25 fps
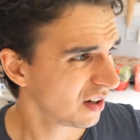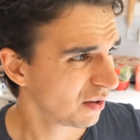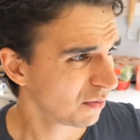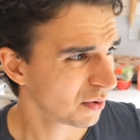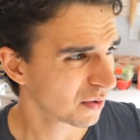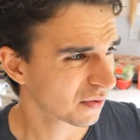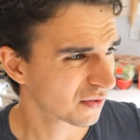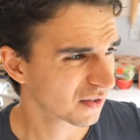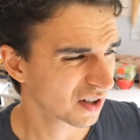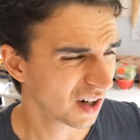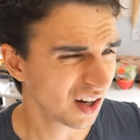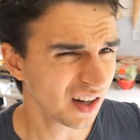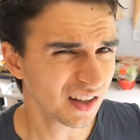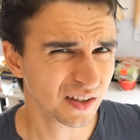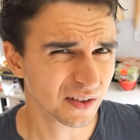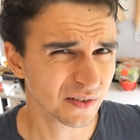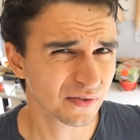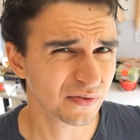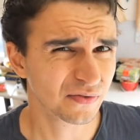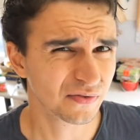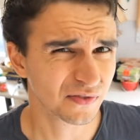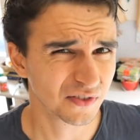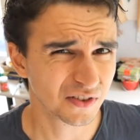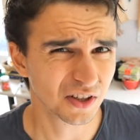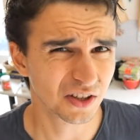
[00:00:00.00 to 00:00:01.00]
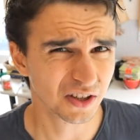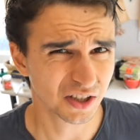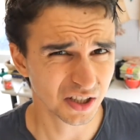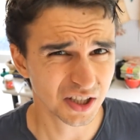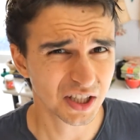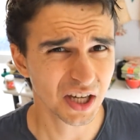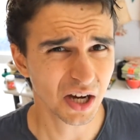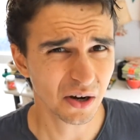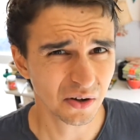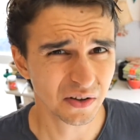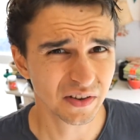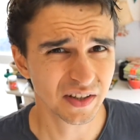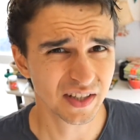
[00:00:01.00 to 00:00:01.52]
we've kind of got to
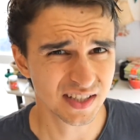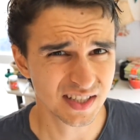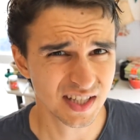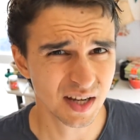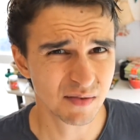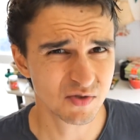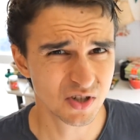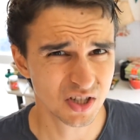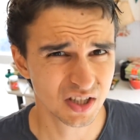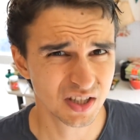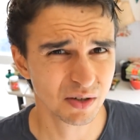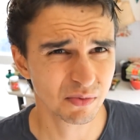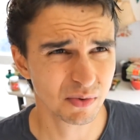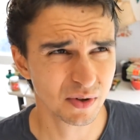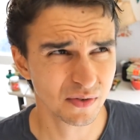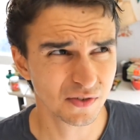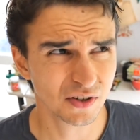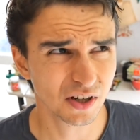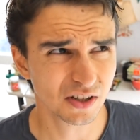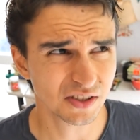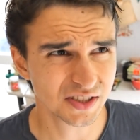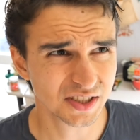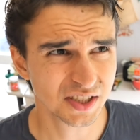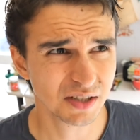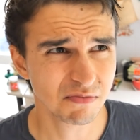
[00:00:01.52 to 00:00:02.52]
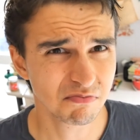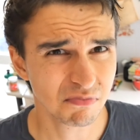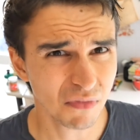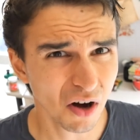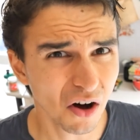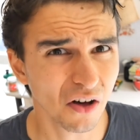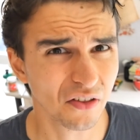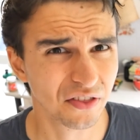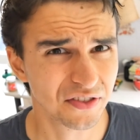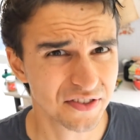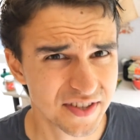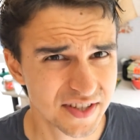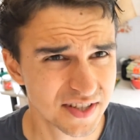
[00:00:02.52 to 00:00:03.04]
go on the assumption that we've got some
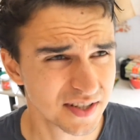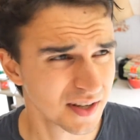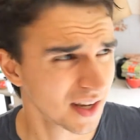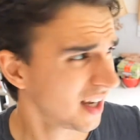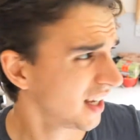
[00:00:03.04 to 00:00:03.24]
moths,